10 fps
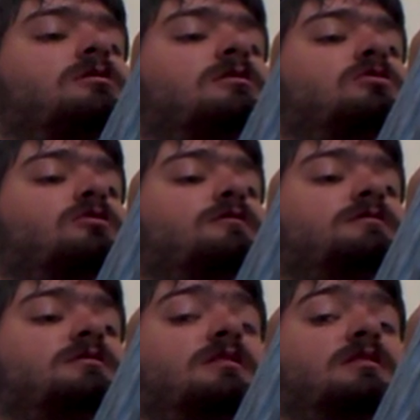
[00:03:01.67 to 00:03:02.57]
her
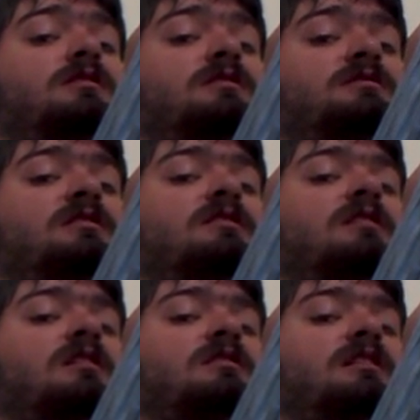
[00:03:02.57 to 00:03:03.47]
hooves. She
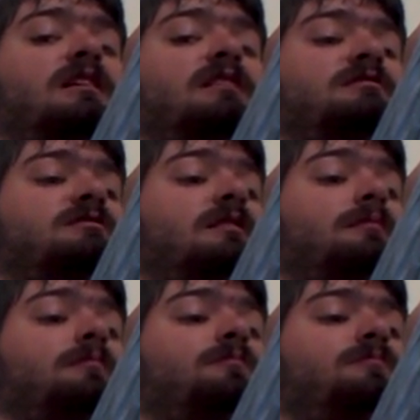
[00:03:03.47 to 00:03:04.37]
hung her head in
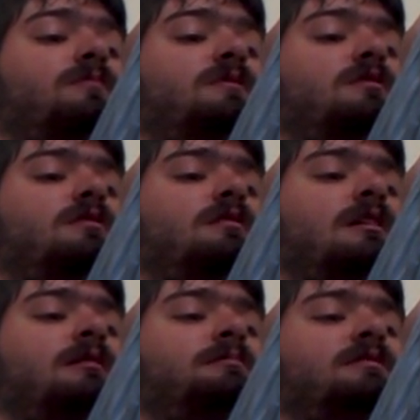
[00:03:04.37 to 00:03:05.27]
shame.
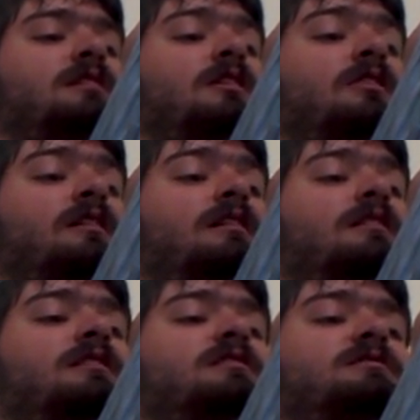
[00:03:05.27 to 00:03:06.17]
"I'm sorry,"
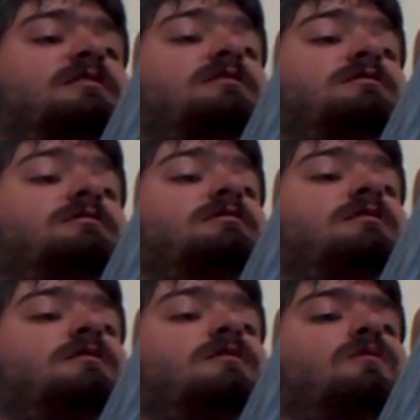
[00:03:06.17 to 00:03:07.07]
she uttered.
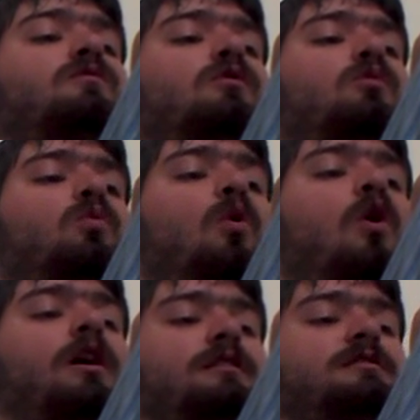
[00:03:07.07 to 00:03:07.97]
"For
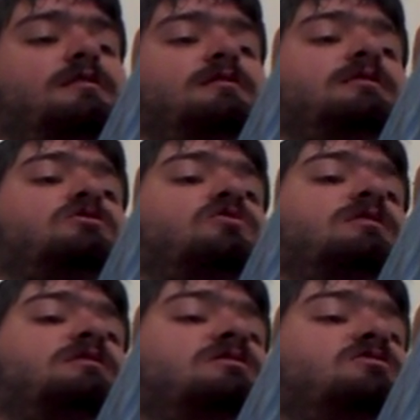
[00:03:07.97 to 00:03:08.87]
what?"
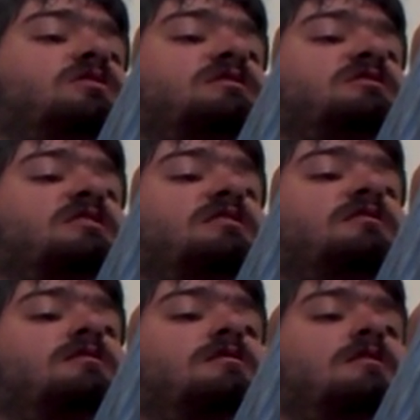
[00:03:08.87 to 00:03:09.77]
Discord straightened his
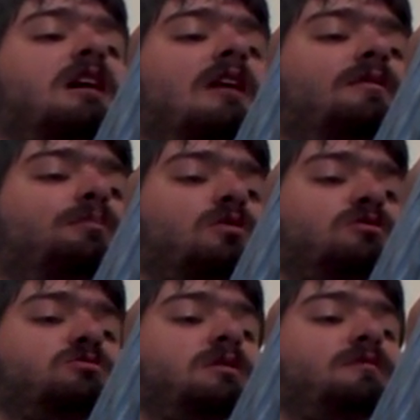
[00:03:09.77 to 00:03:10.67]
head. "I've
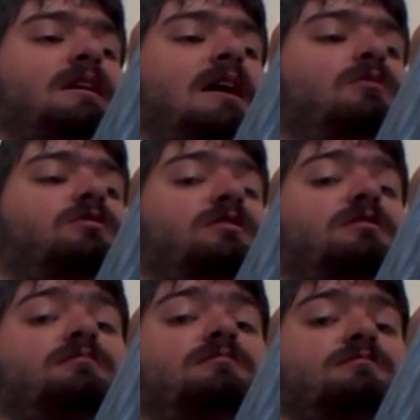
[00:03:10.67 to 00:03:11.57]
climbed to the
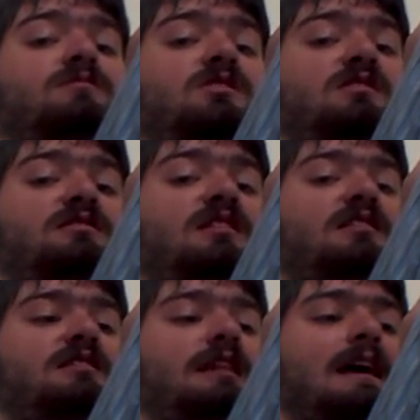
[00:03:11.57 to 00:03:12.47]
mountain." "It's
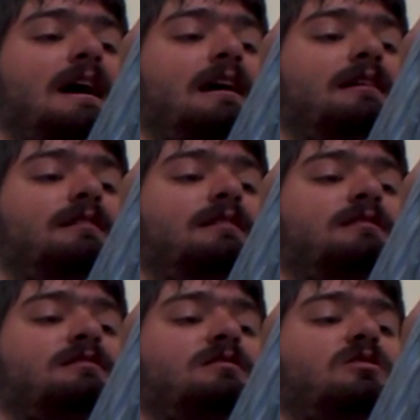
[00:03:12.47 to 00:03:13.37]
not
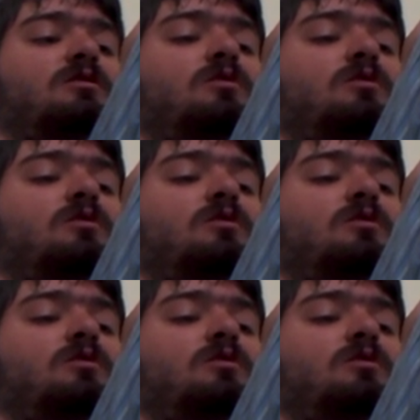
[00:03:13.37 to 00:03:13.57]
bad. It's...